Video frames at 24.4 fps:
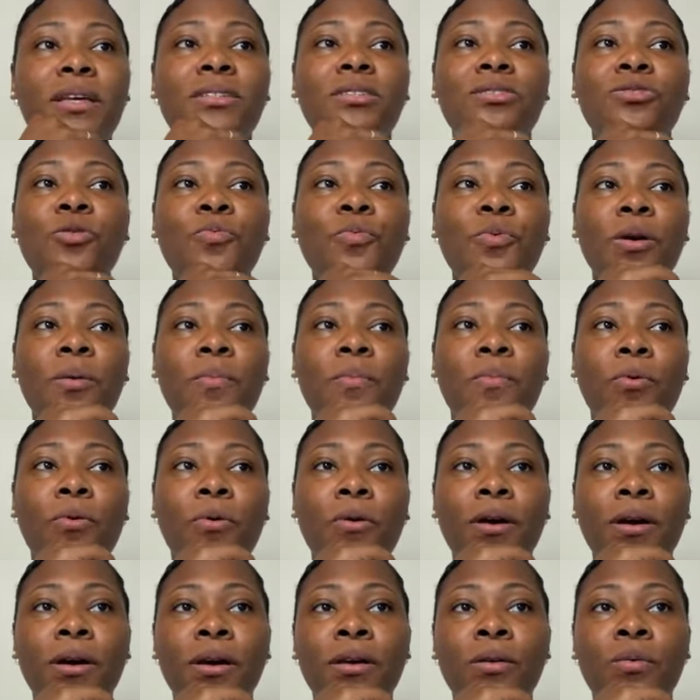it's super
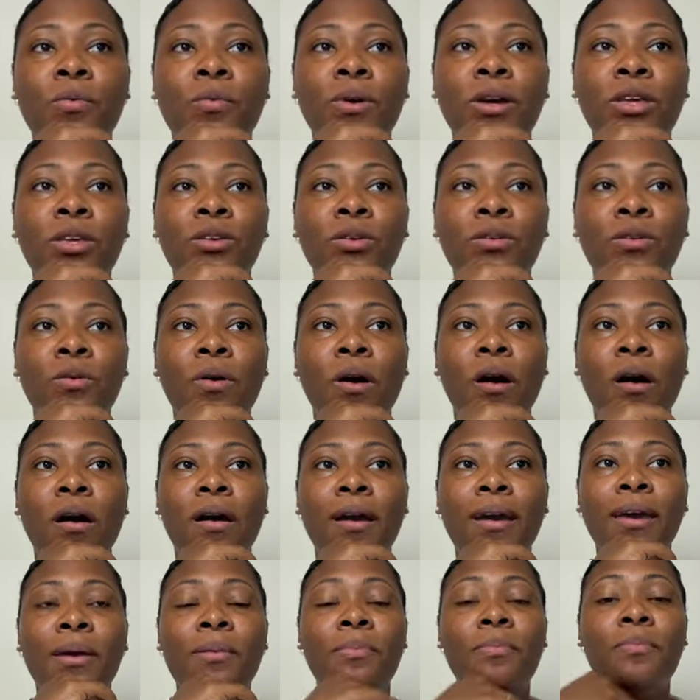important when you
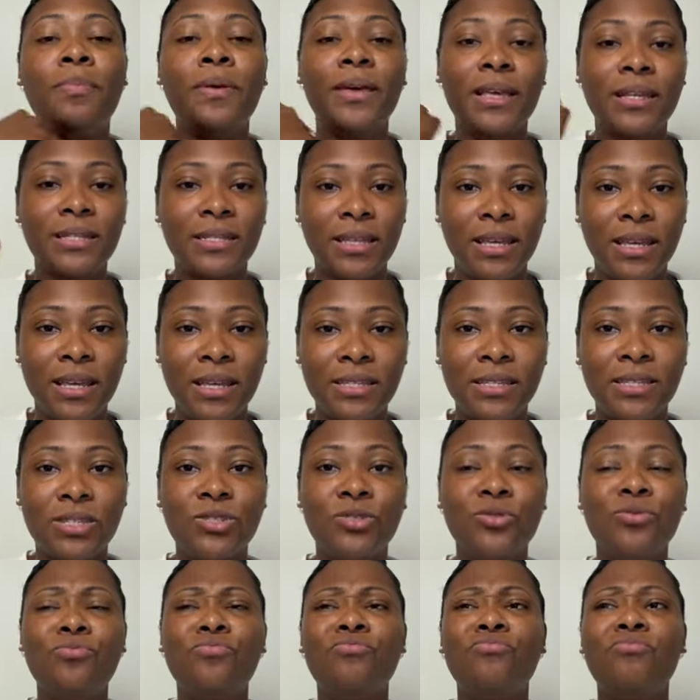are in business
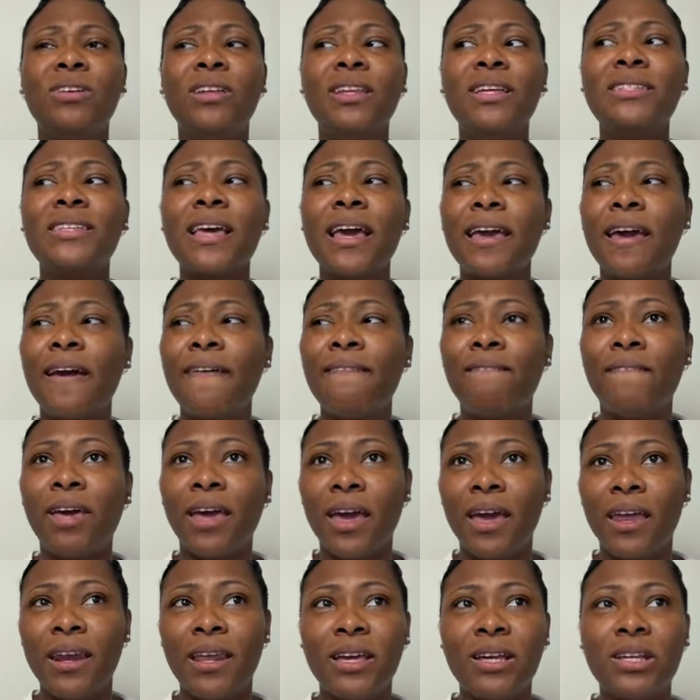to really take
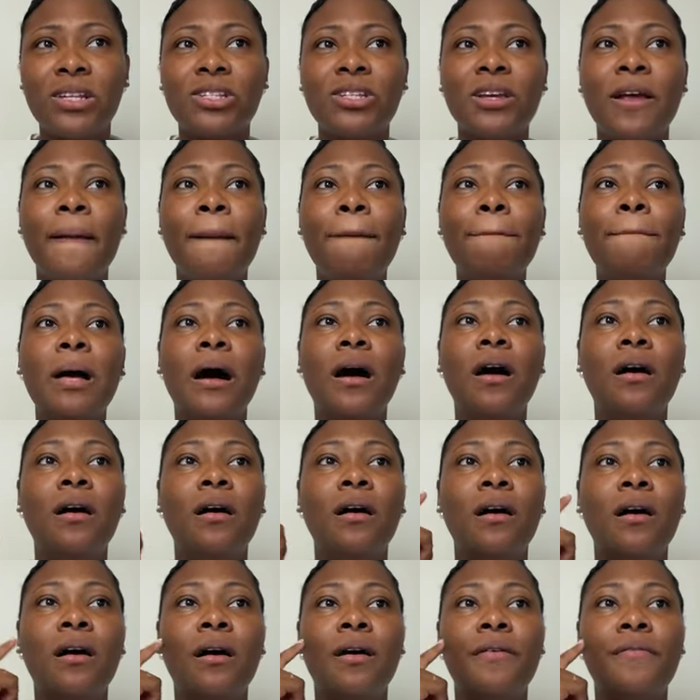advantage
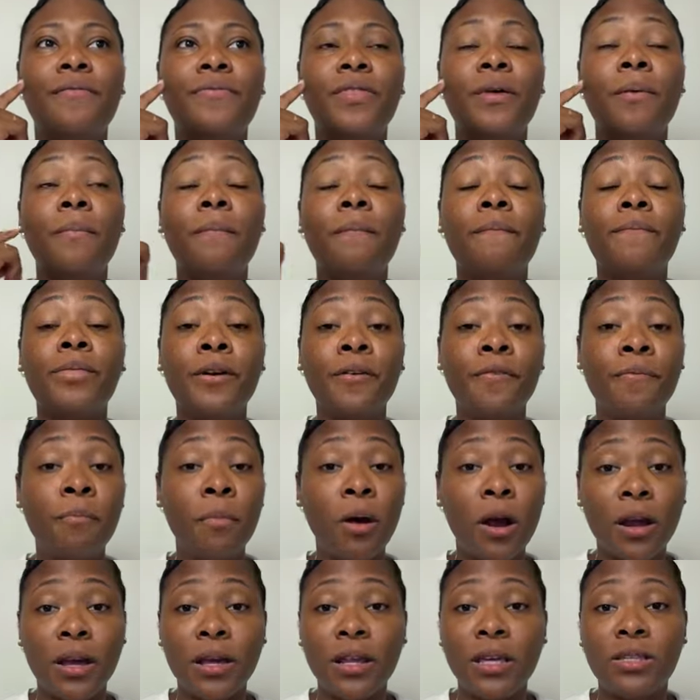of the
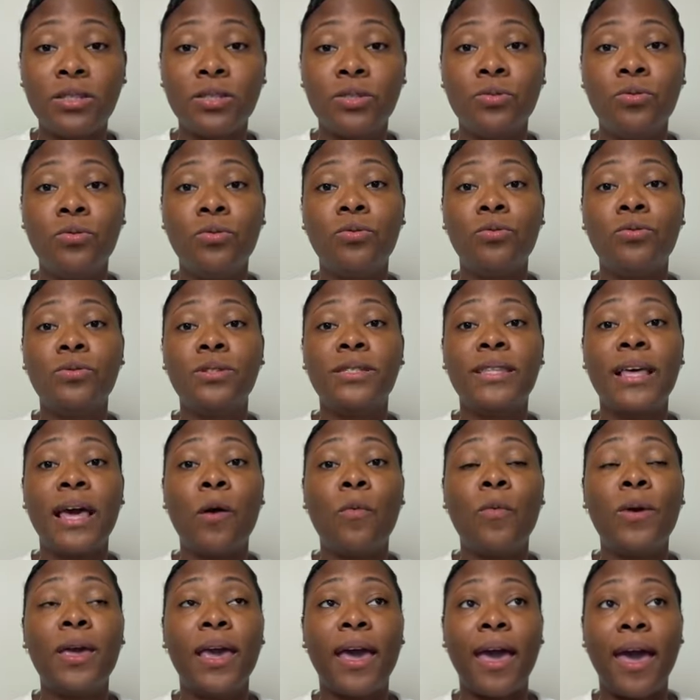marketing tools
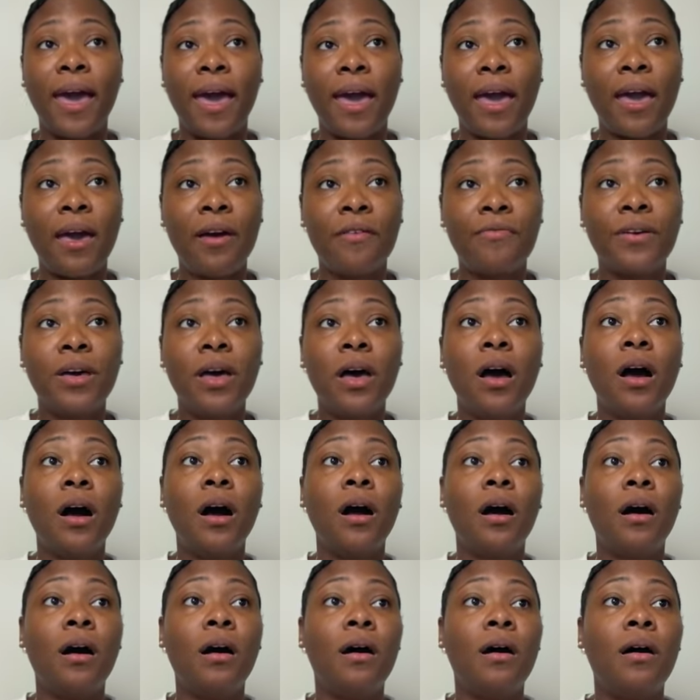that we have
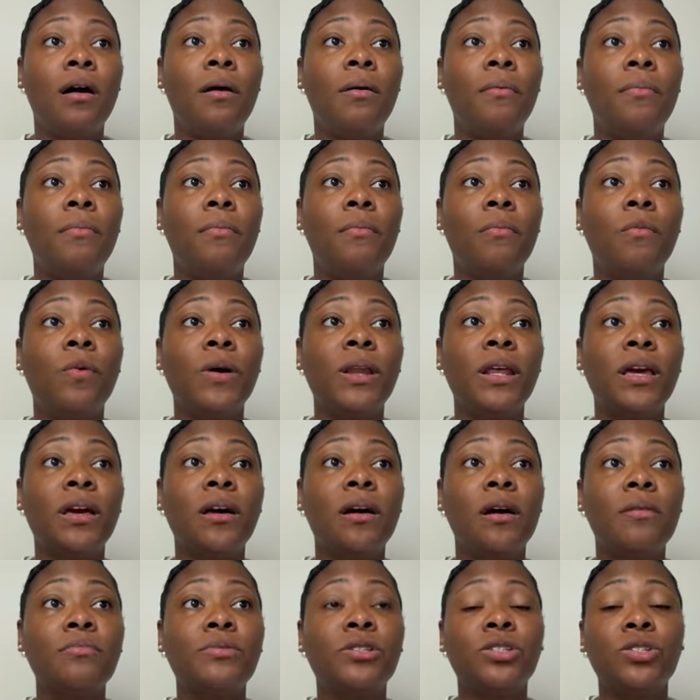when it
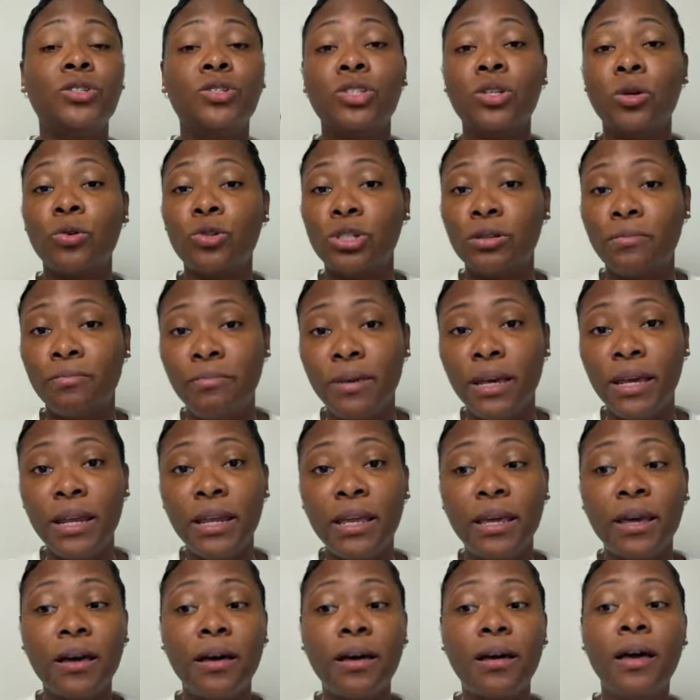comes to social
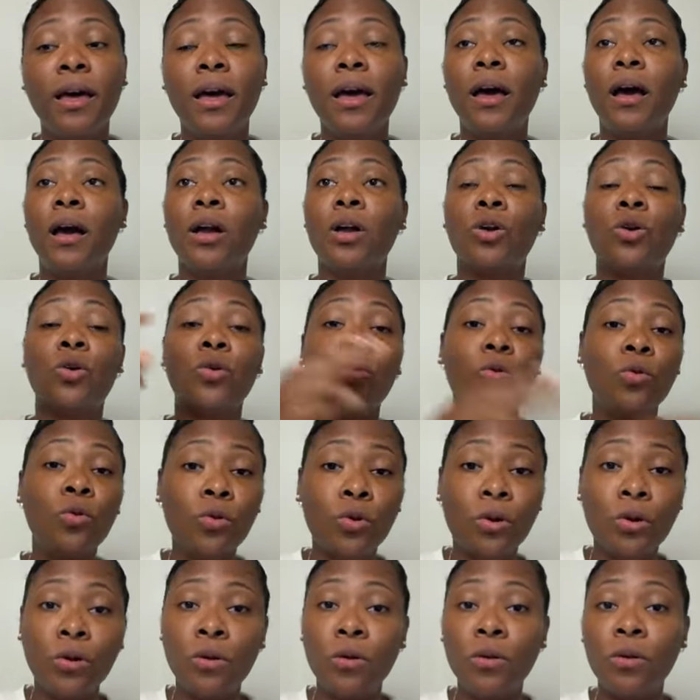media,
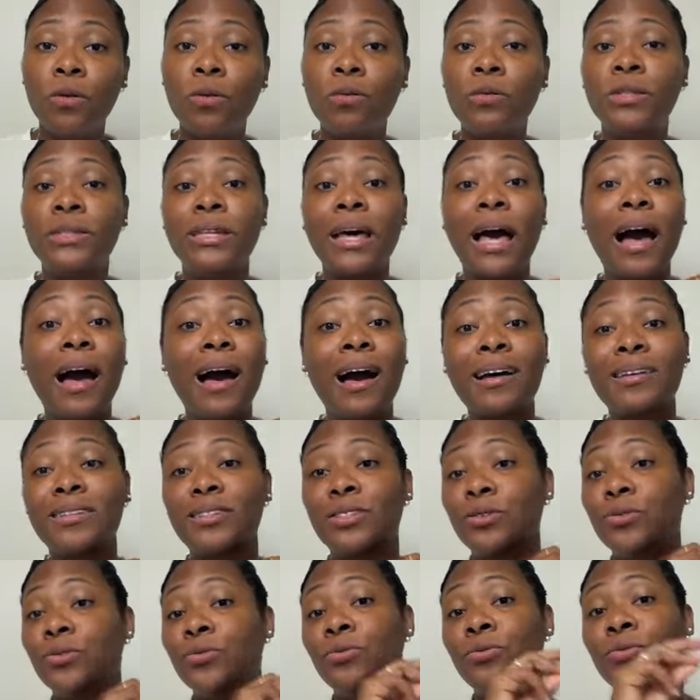Google
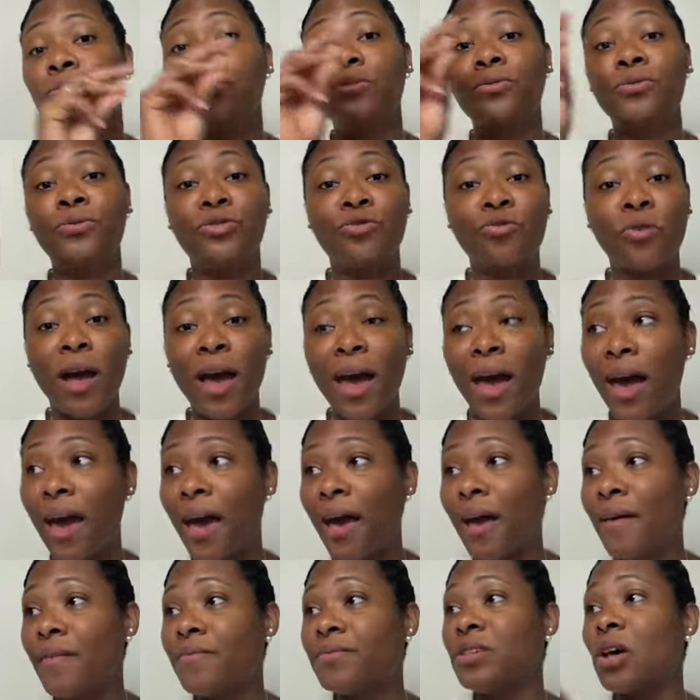Docs, Google
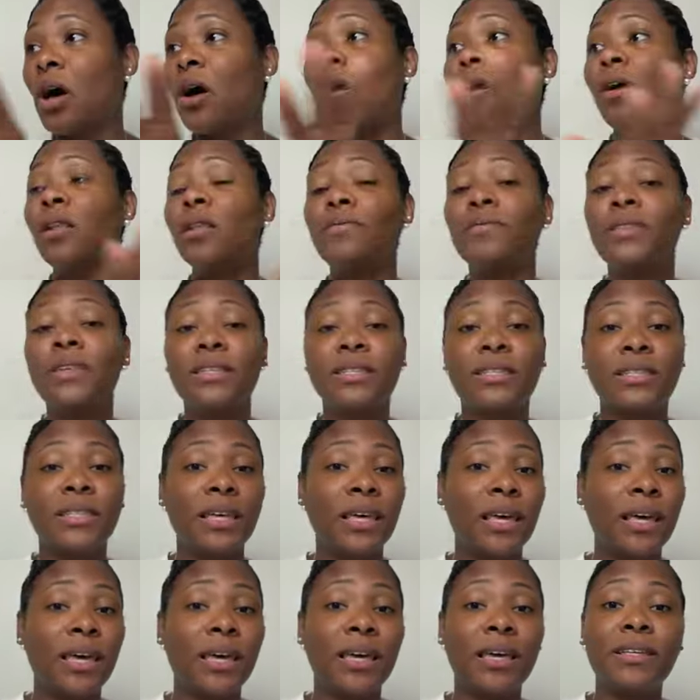Drives, all of these
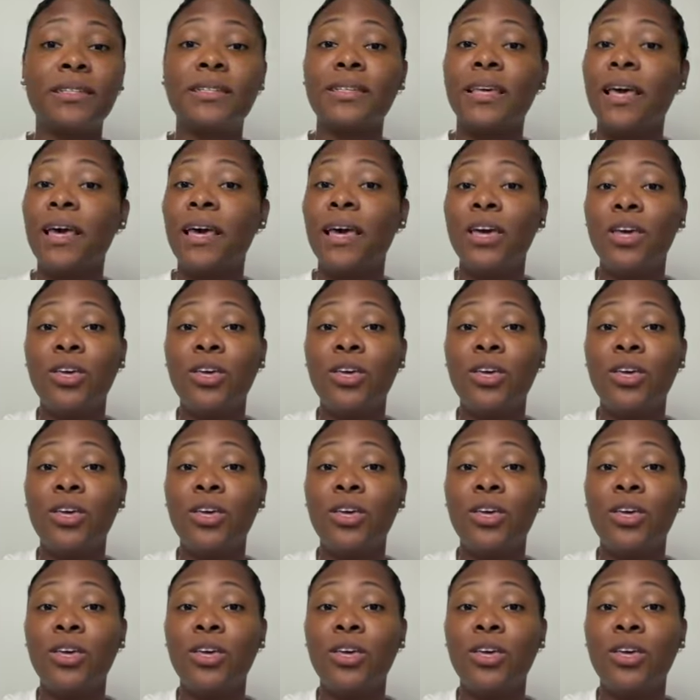things.